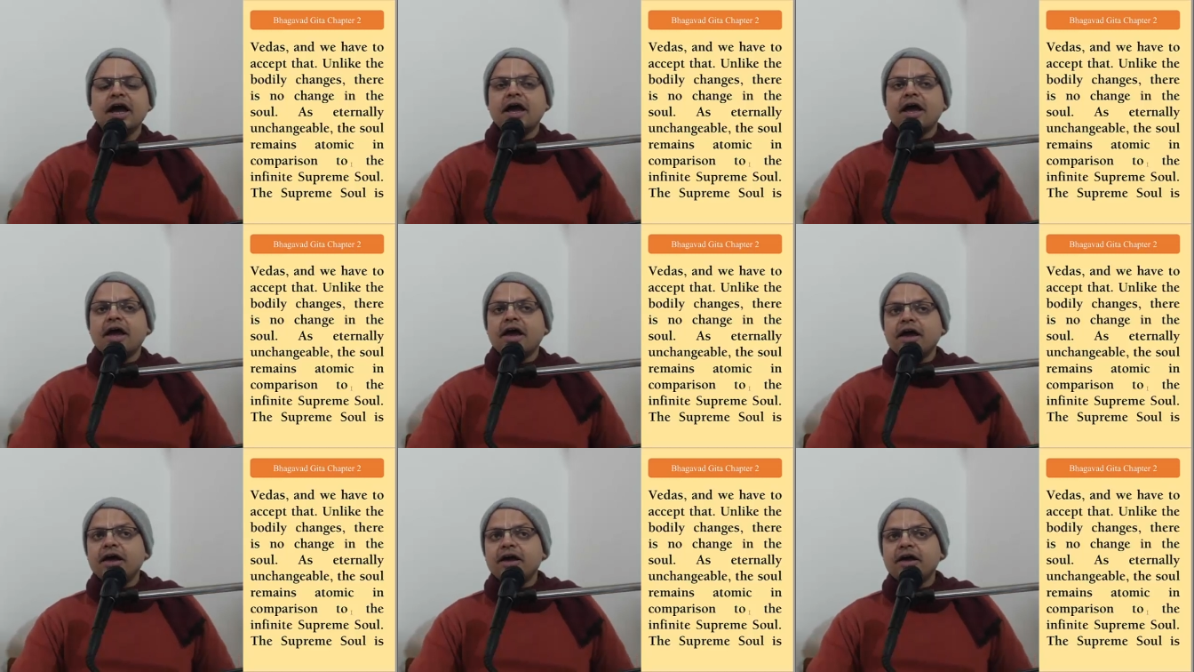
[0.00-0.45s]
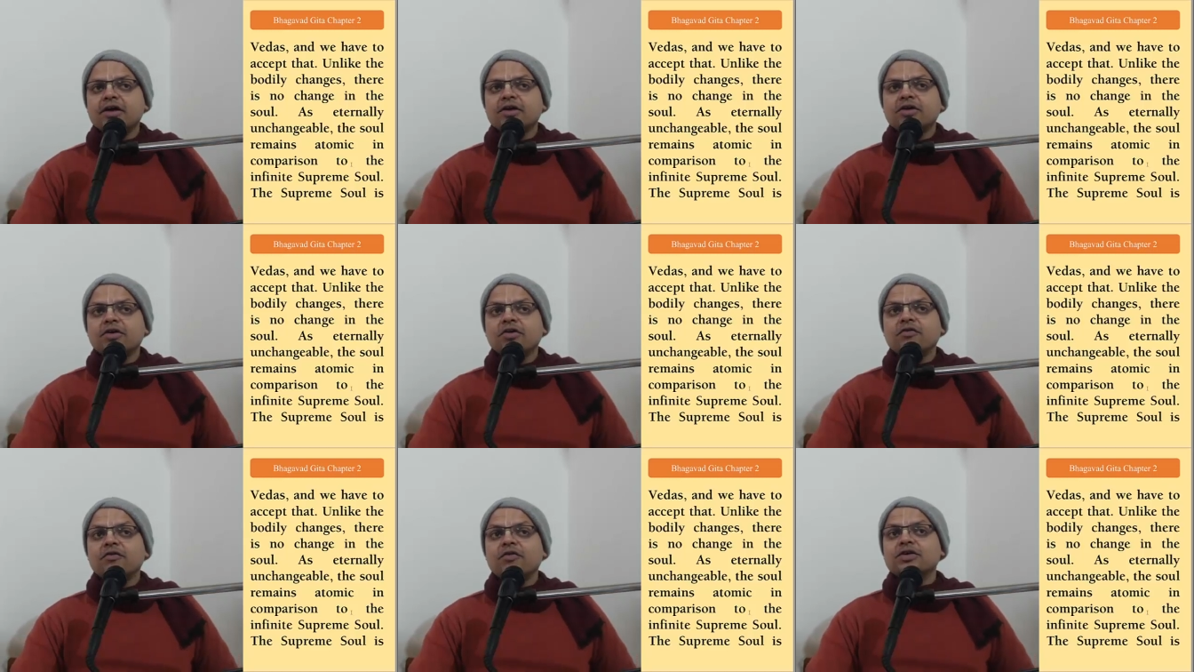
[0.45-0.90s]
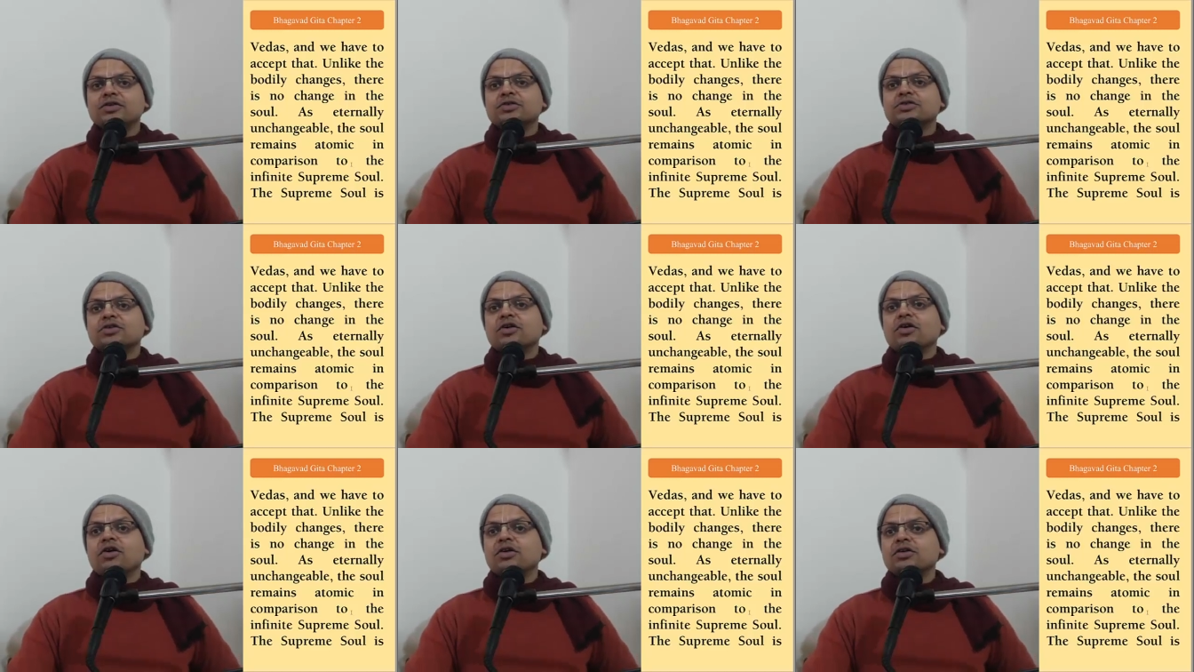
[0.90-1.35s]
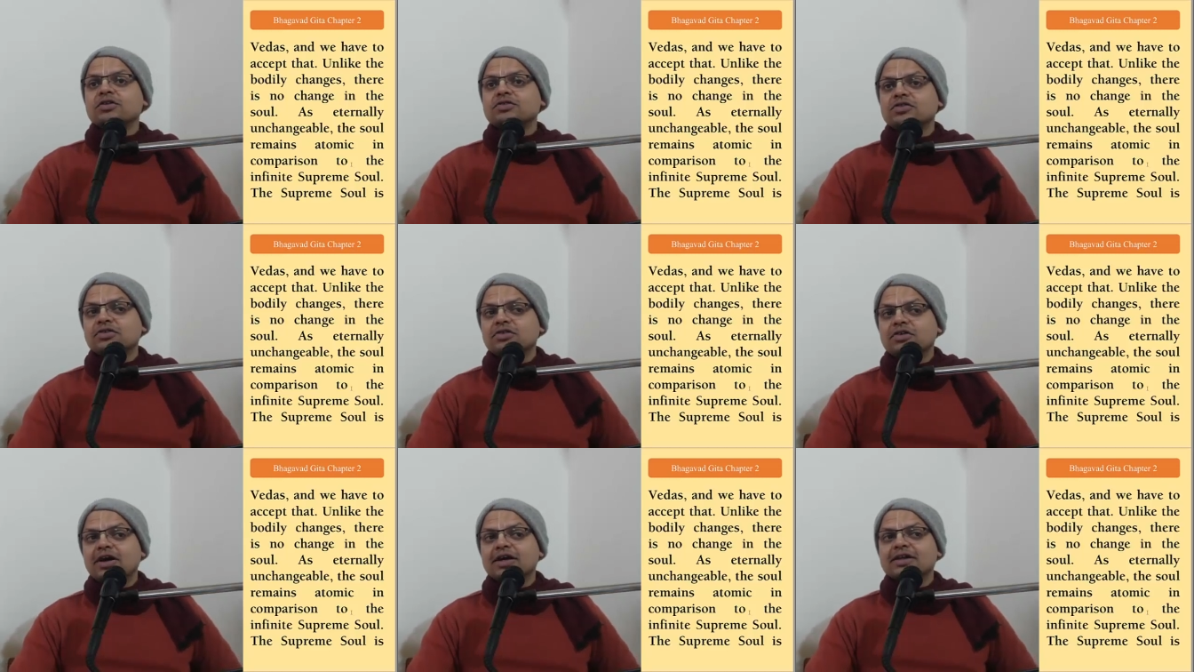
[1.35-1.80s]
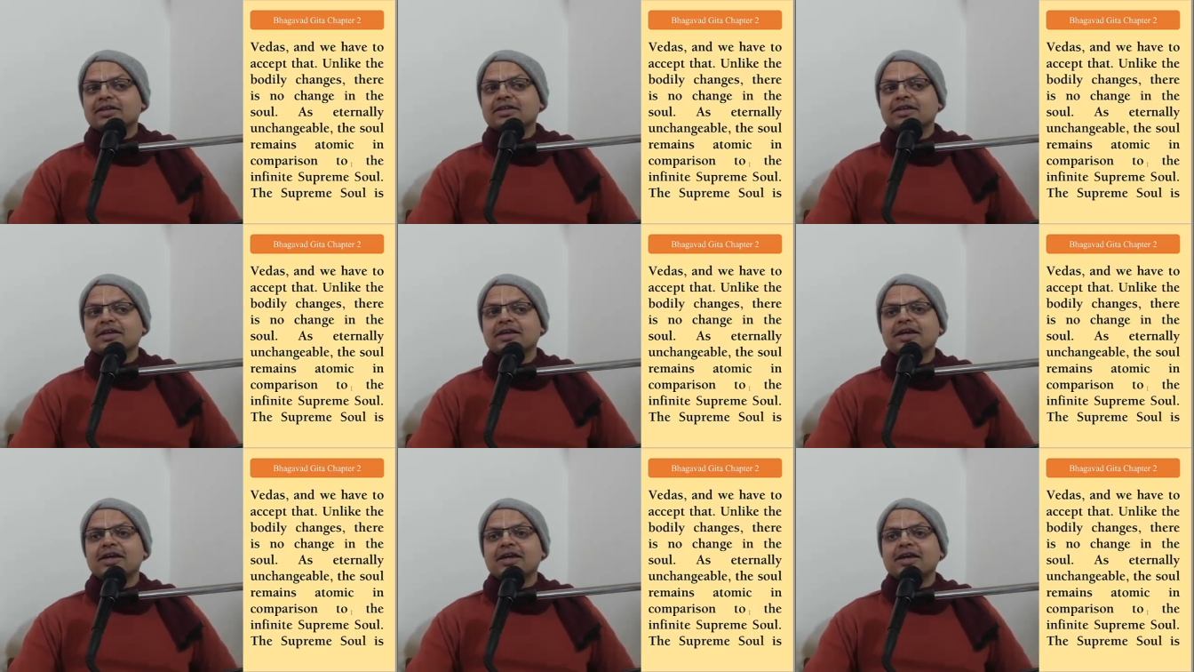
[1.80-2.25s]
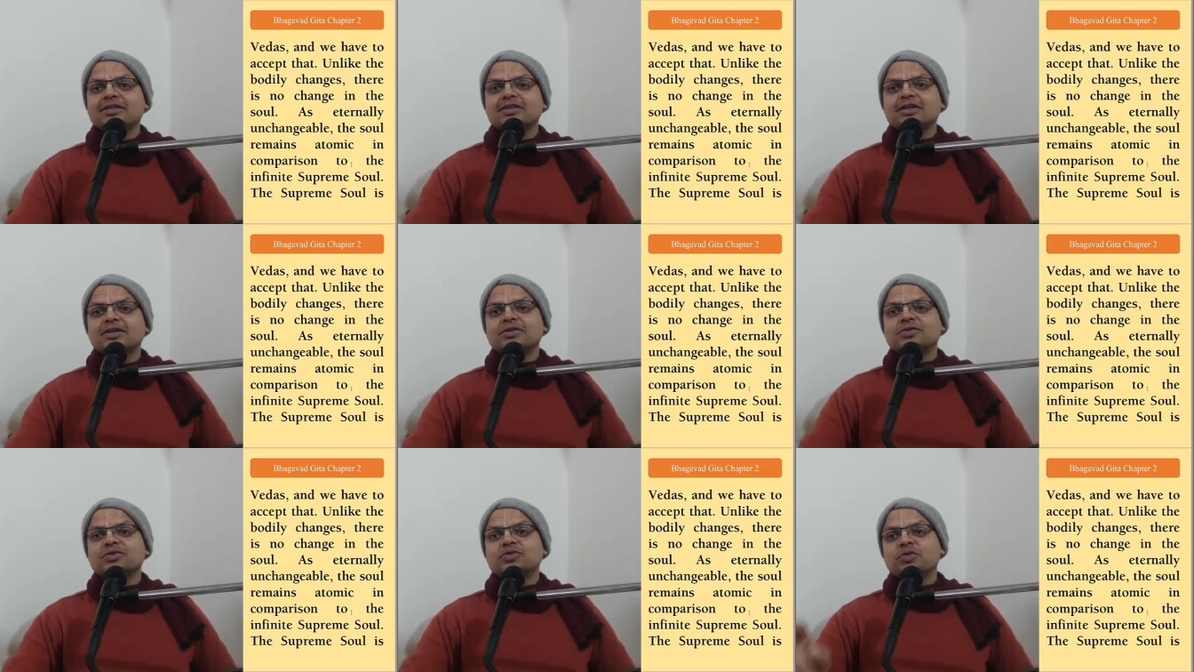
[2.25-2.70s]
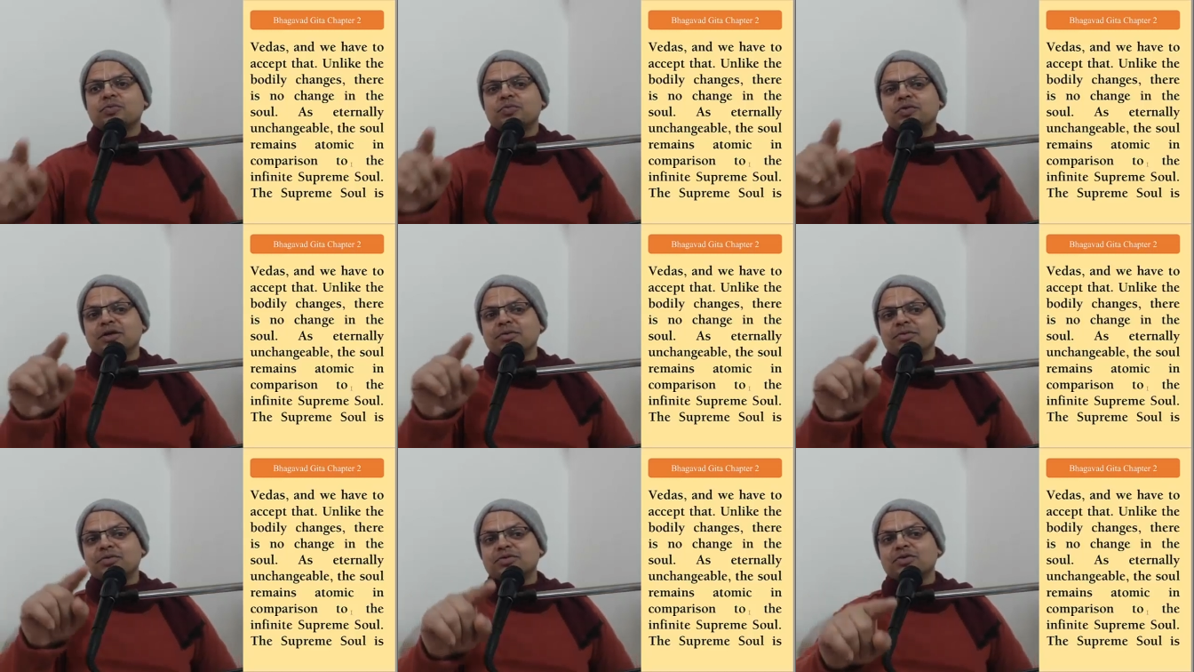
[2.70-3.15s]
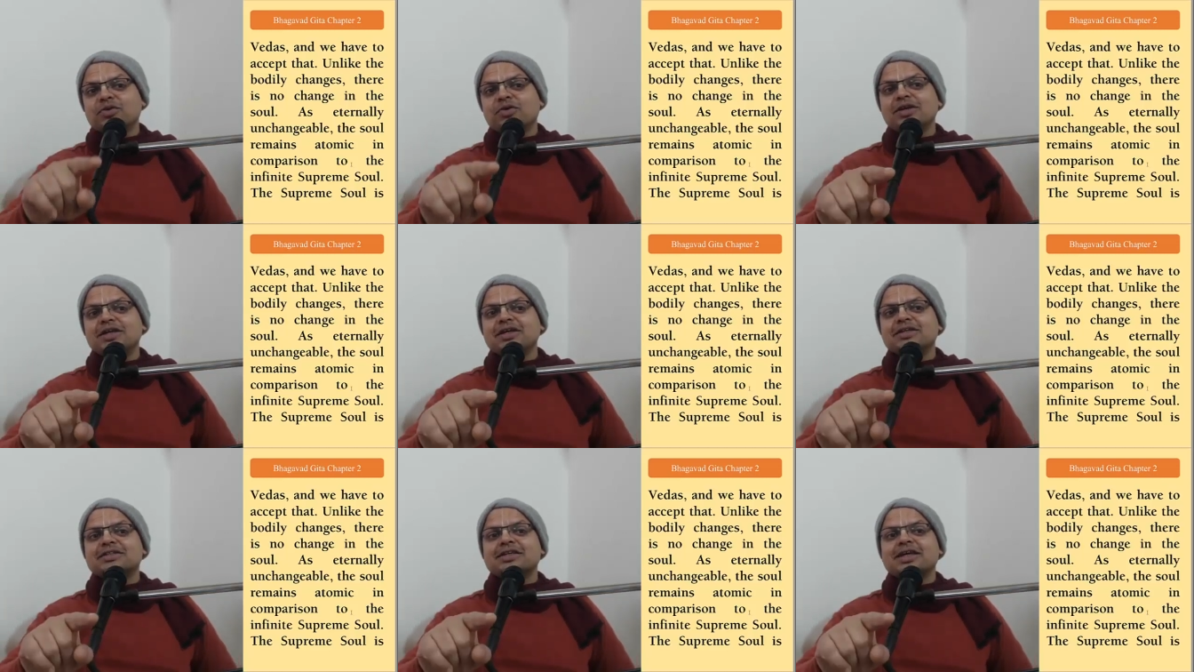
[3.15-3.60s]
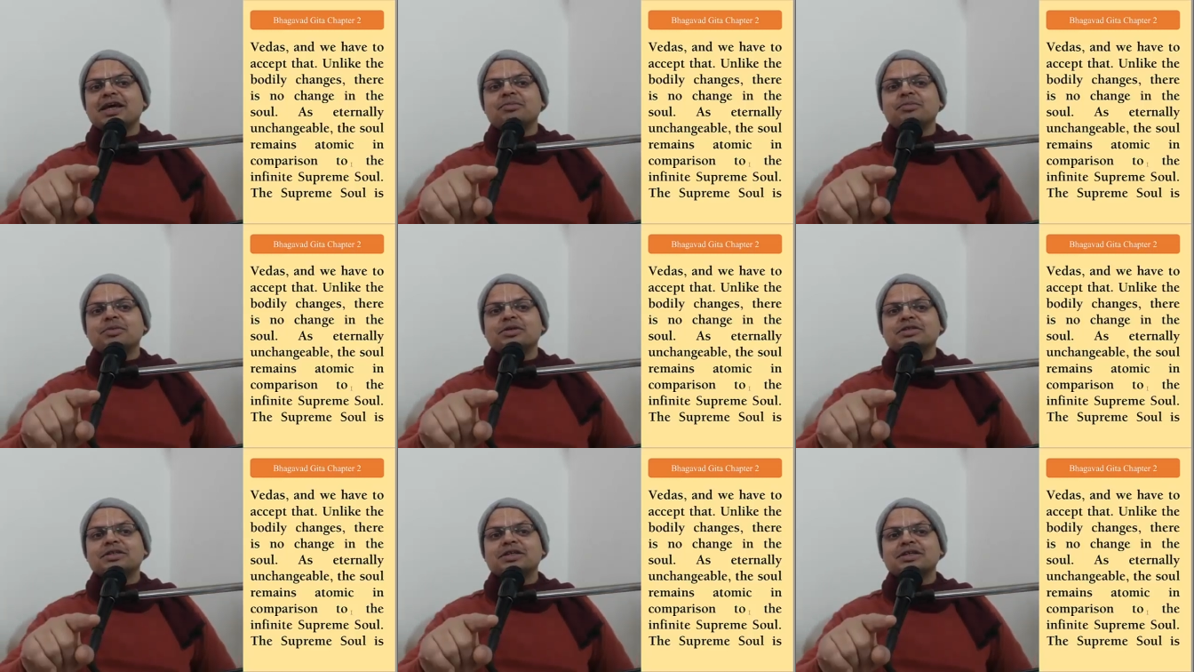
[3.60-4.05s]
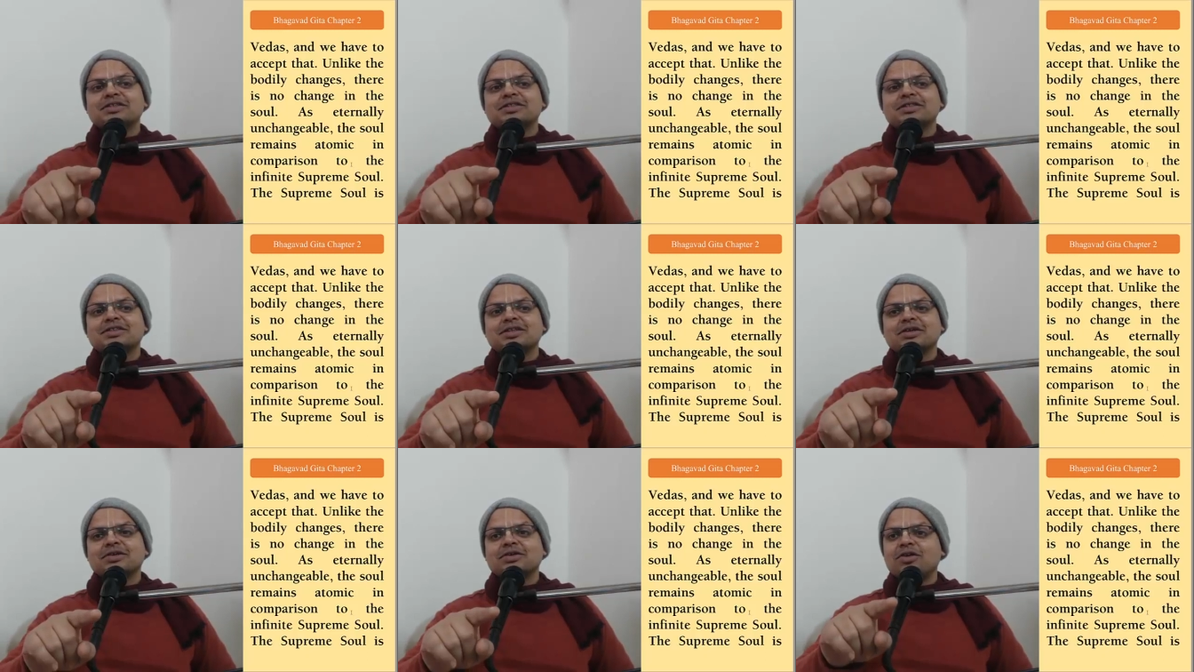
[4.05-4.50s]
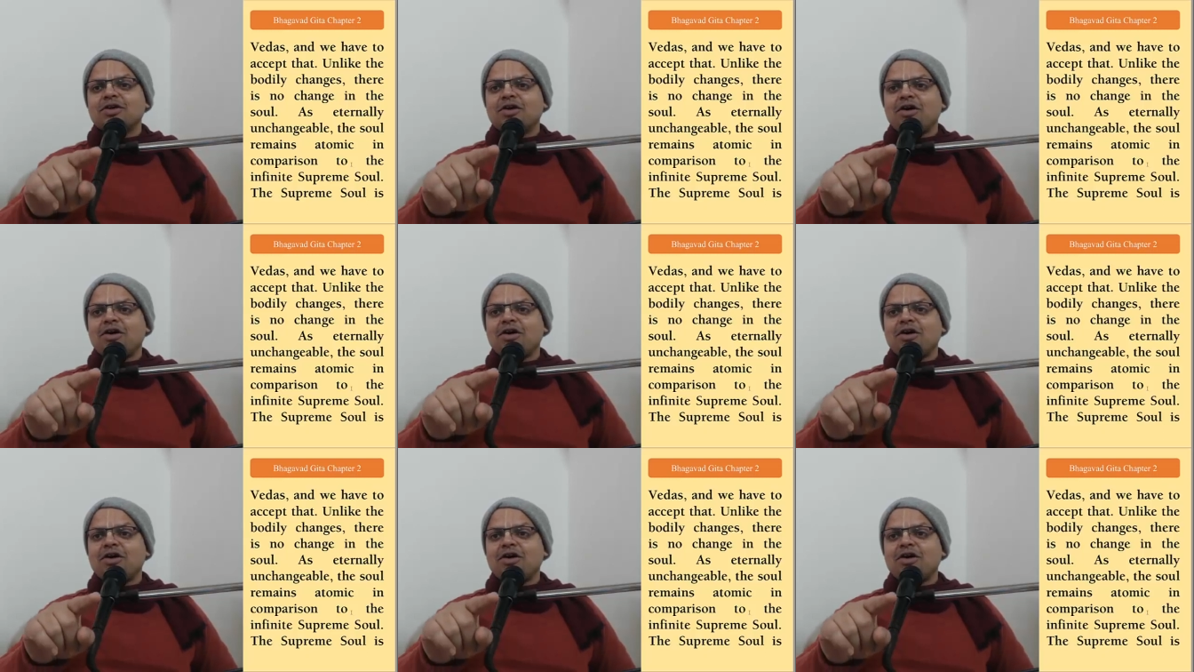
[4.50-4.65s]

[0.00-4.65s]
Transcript: and one should also not think that the supreme soul is can be changed the